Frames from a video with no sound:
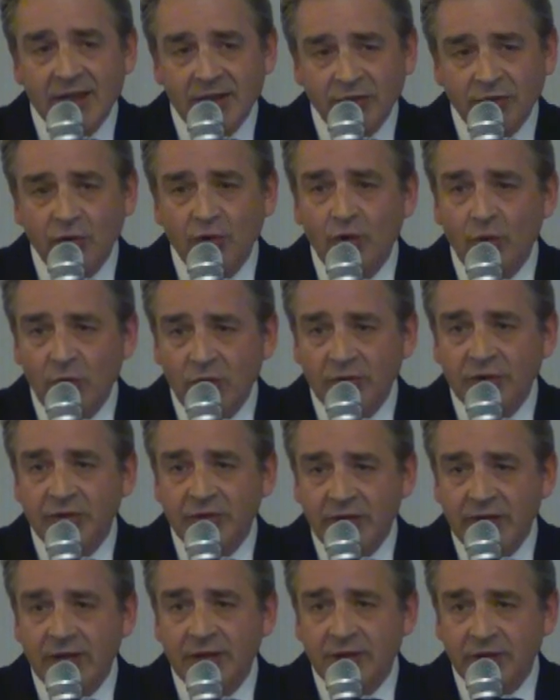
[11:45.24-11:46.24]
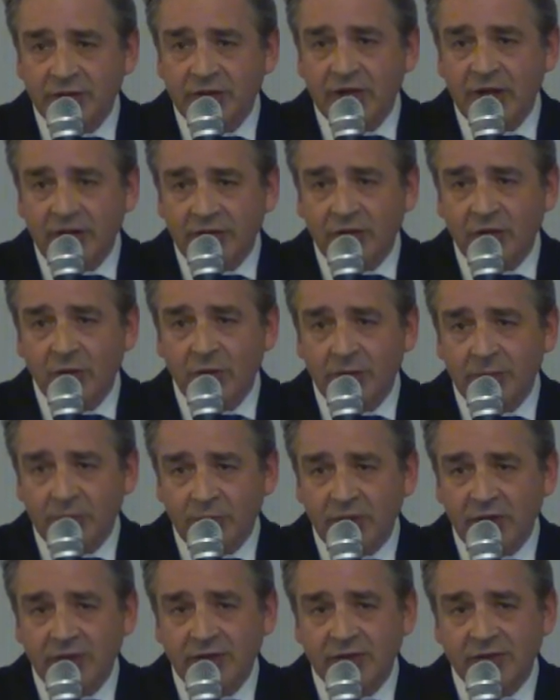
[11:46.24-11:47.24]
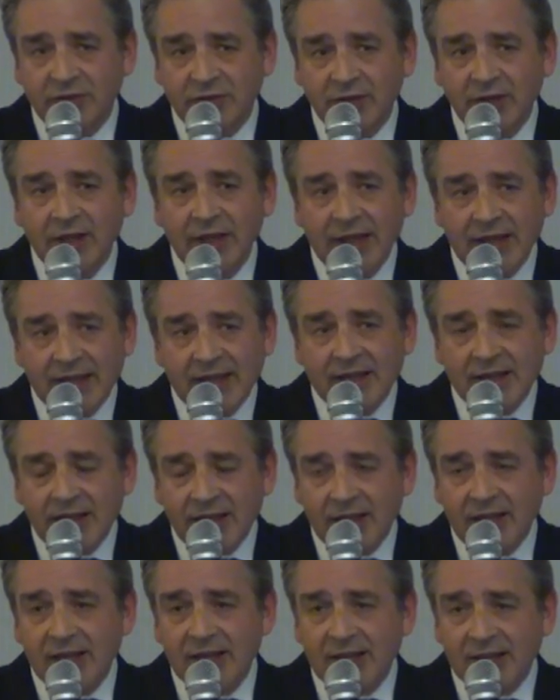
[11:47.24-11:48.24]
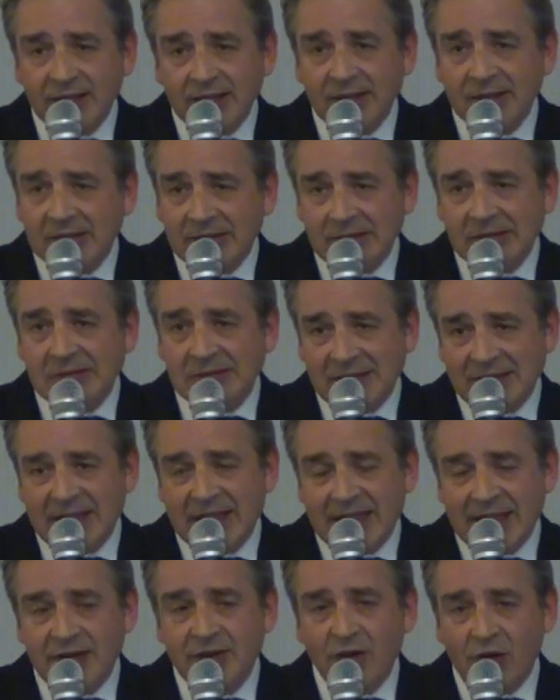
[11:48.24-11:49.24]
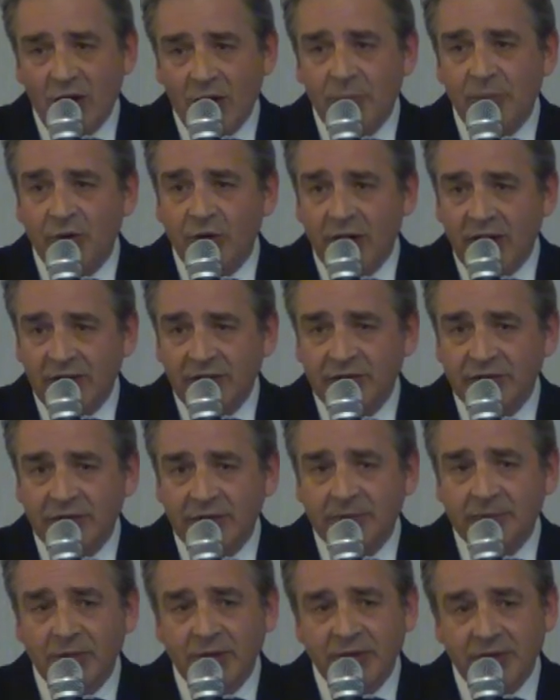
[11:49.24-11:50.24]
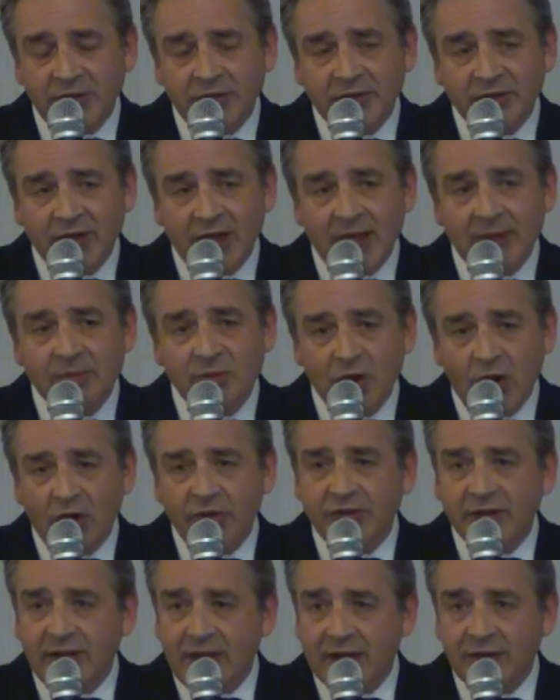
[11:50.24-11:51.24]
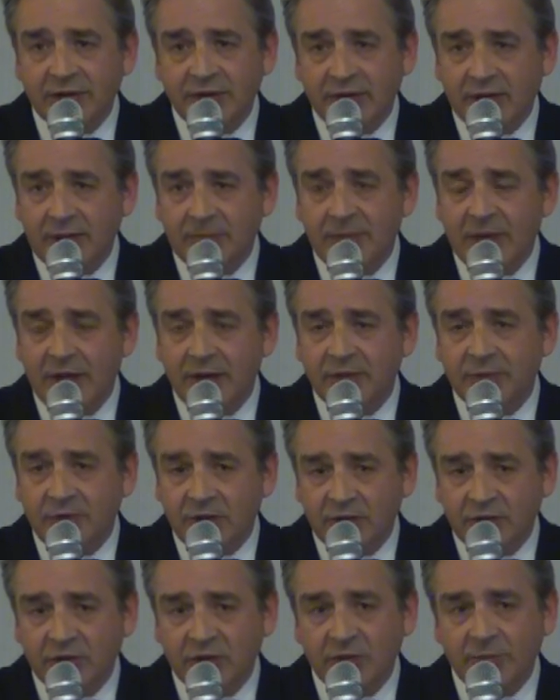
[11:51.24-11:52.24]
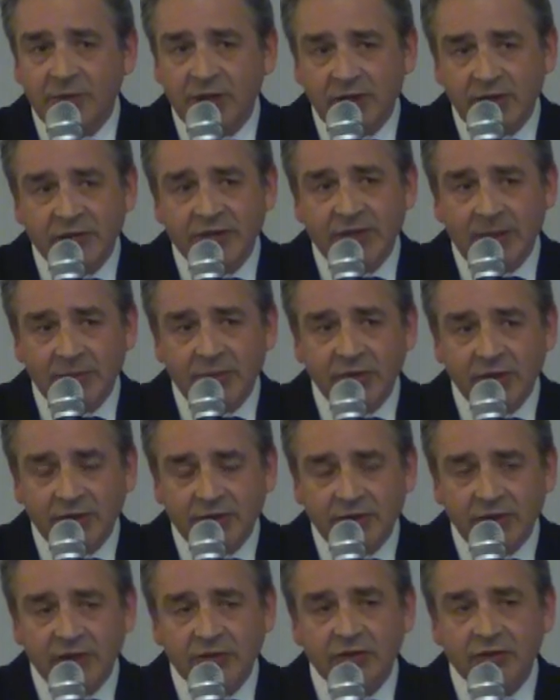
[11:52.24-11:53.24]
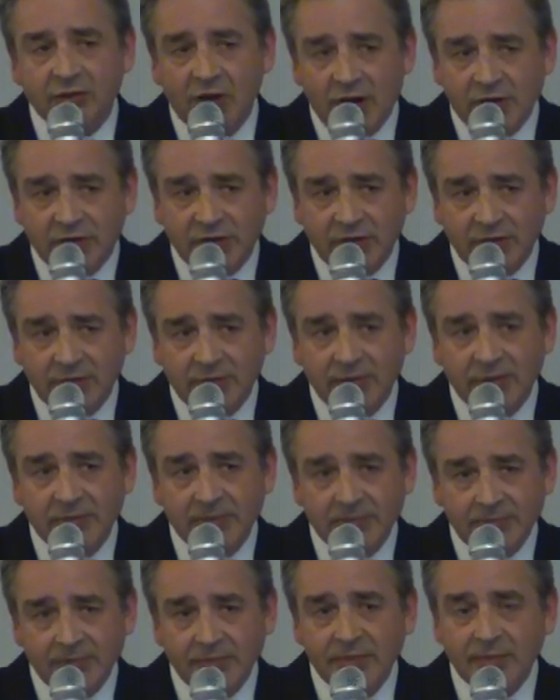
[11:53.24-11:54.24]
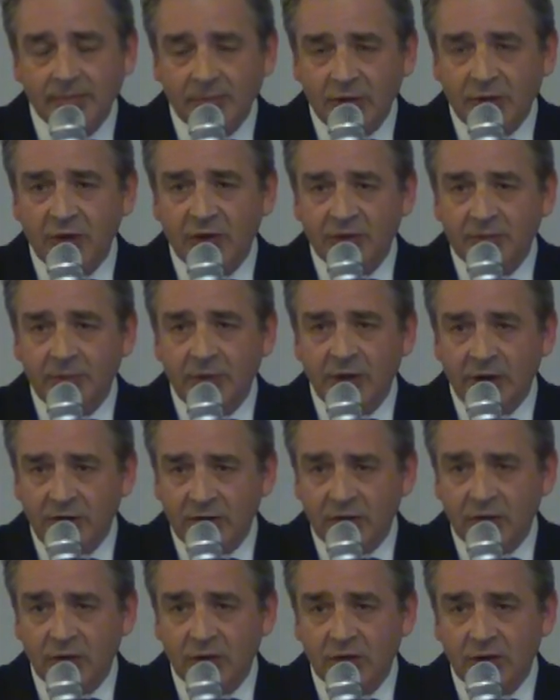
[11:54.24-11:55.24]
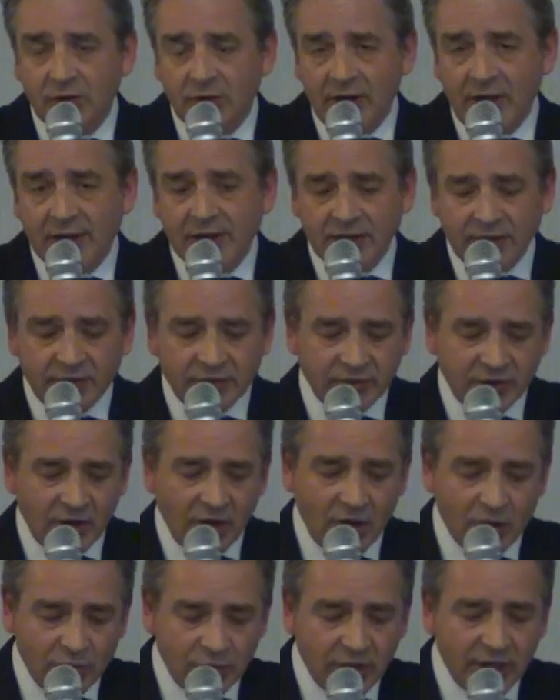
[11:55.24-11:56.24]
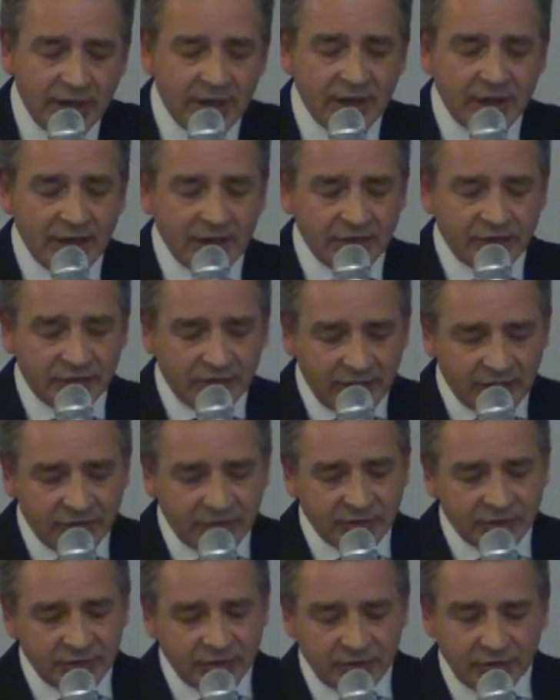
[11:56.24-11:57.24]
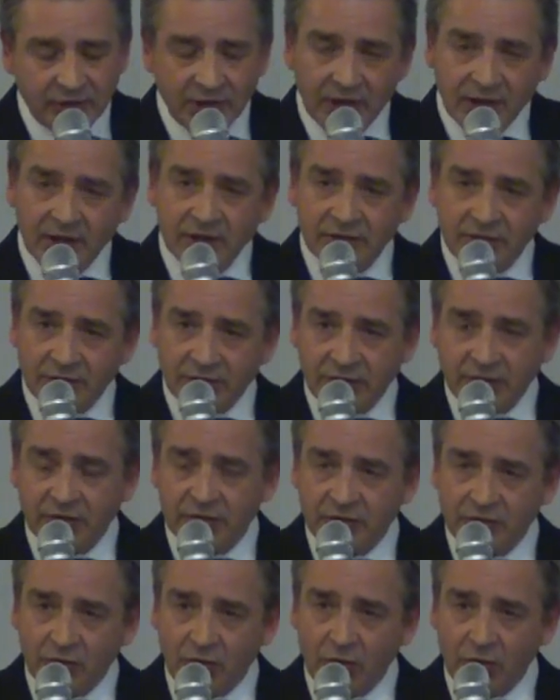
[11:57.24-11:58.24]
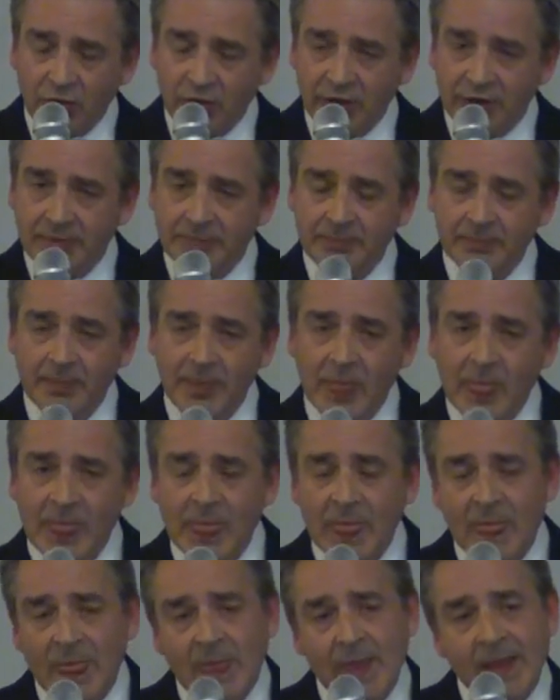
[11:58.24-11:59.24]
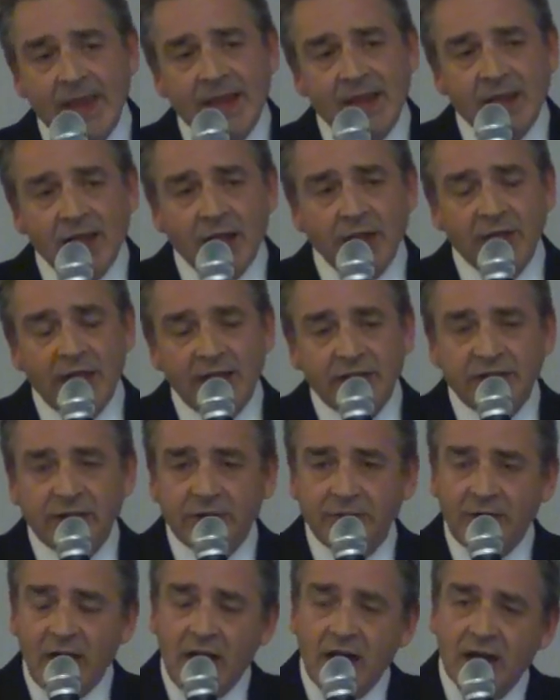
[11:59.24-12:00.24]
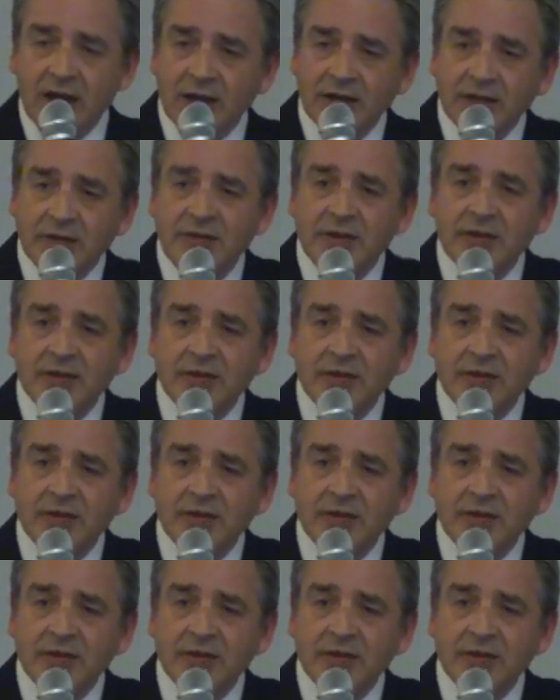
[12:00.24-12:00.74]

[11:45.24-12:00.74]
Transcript: you will see the Jesuit priest in operation, but this time not in anything beneficial, but in something destructive. Because political correctness only exists to destroy. And they divide